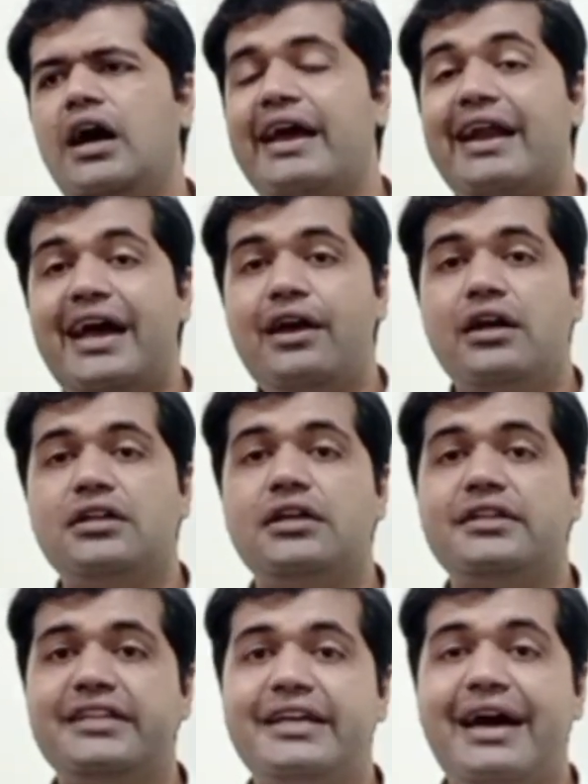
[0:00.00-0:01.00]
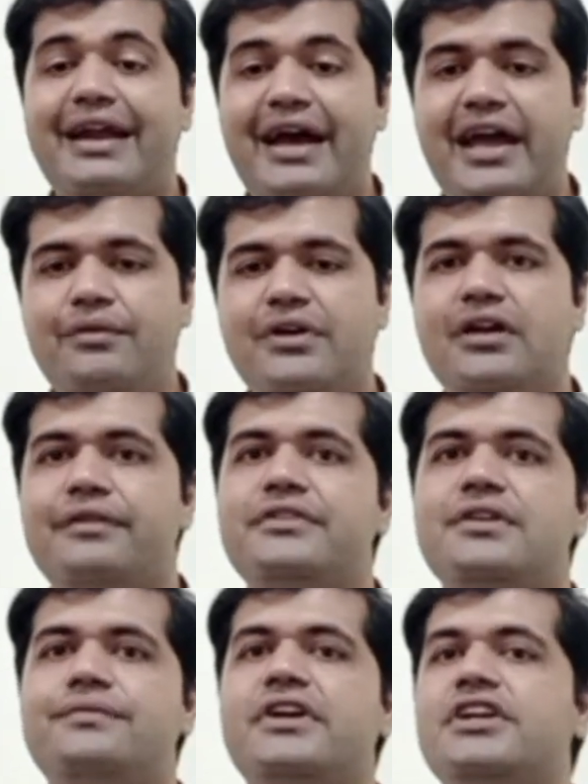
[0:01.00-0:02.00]
arrival of
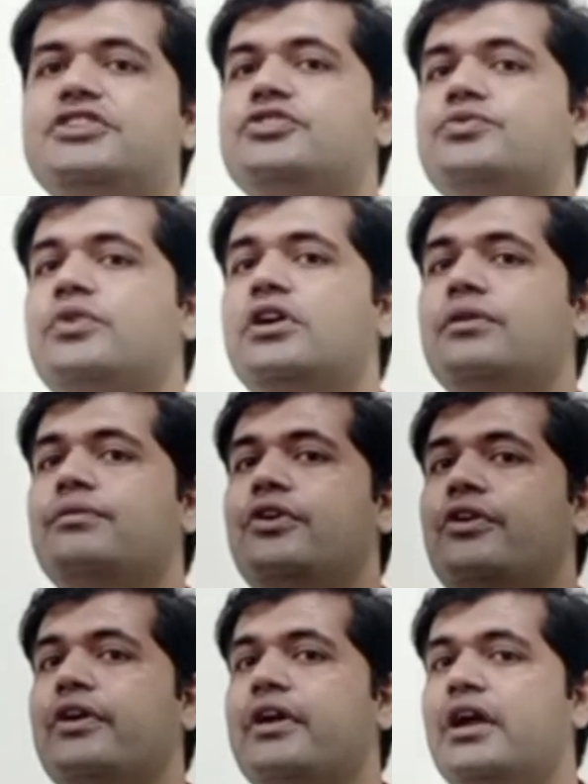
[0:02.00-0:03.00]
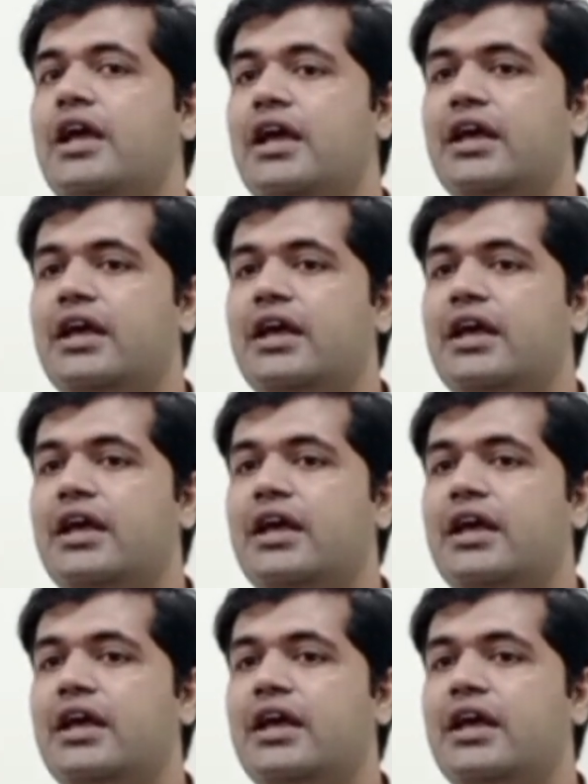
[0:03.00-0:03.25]
the First World War,